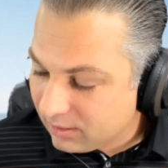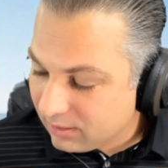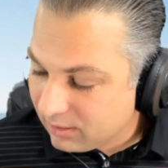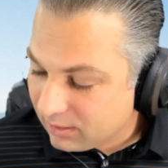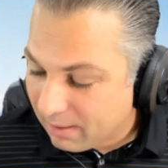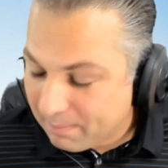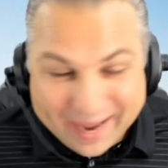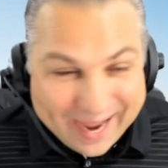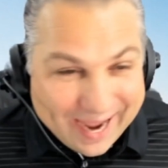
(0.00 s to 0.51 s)

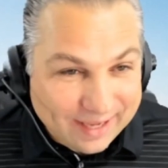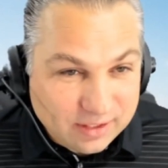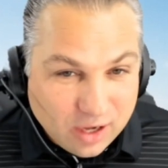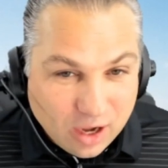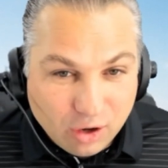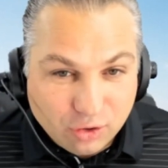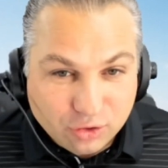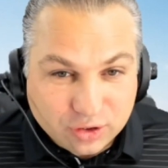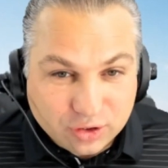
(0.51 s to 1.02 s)
the bad
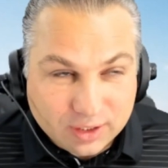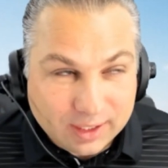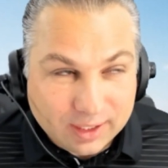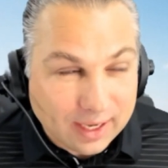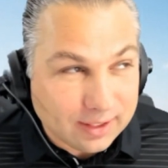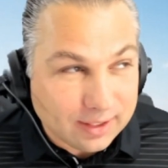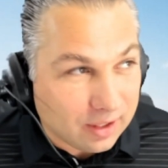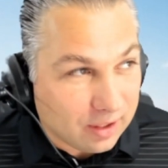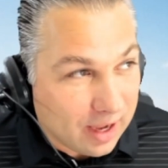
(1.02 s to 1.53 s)
coaching
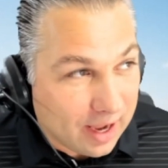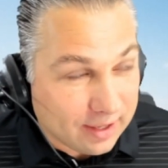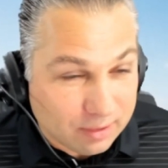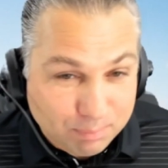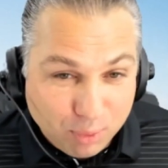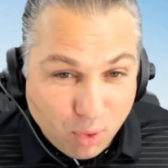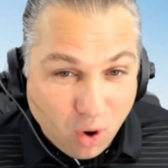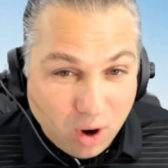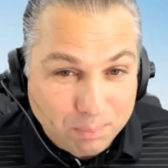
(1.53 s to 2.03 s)
and the and the
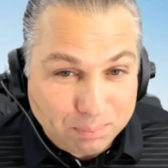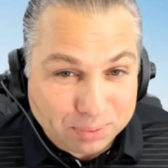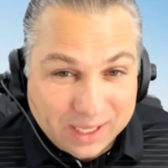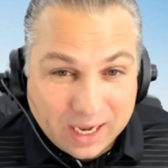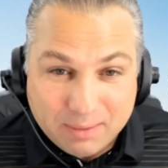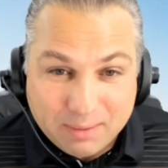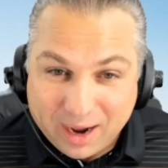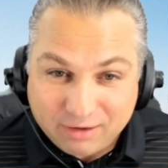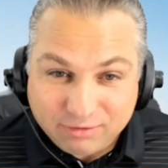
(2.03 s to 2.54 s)
poor
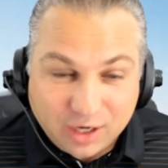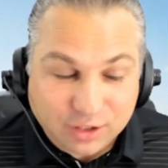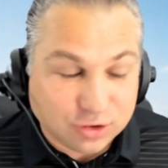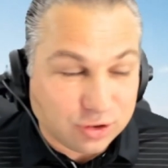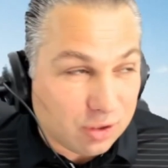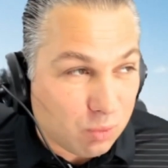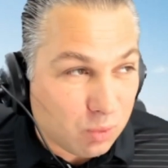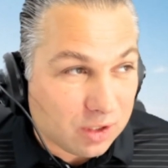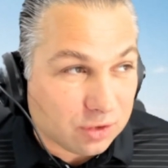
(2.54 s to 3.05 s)
play by
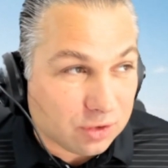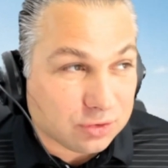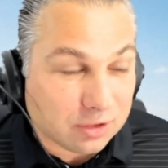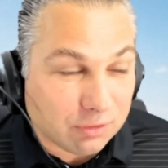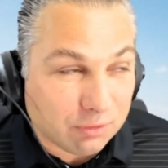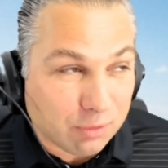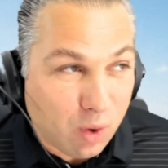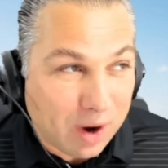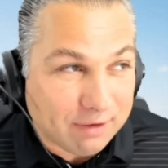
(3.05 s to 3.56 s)
Russell
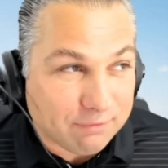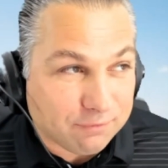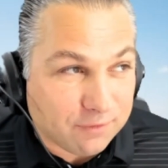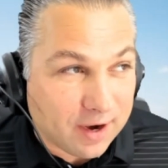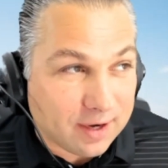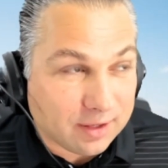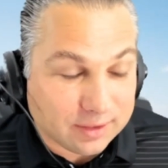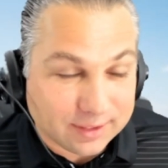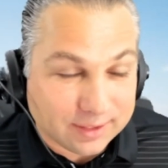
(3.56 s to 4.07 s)
Wilson, quite
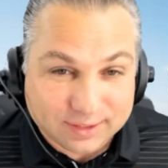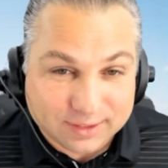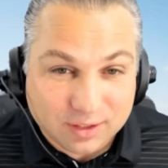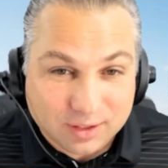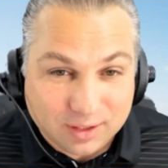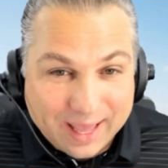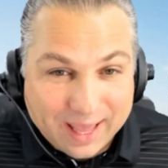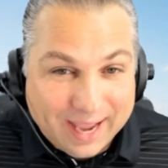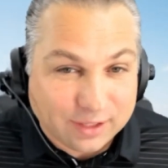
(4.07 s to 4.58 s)
frankly, until
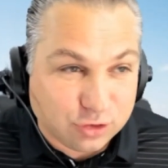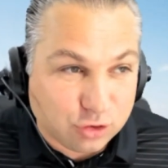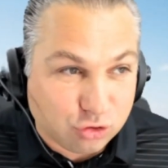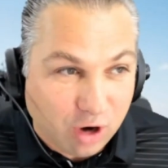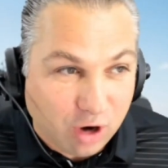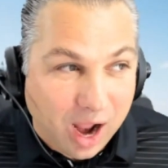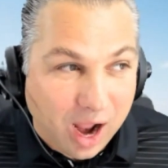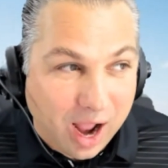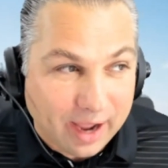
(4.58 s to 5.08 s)
the last
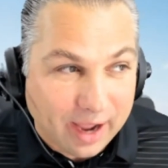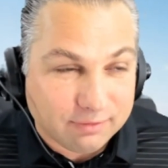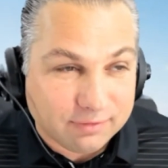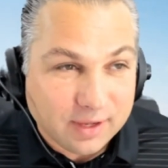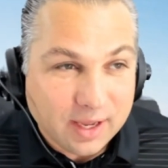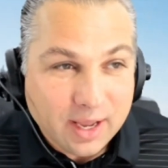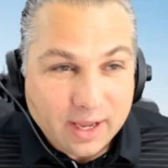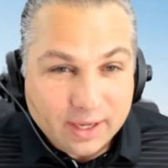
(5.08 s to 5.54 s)
drive.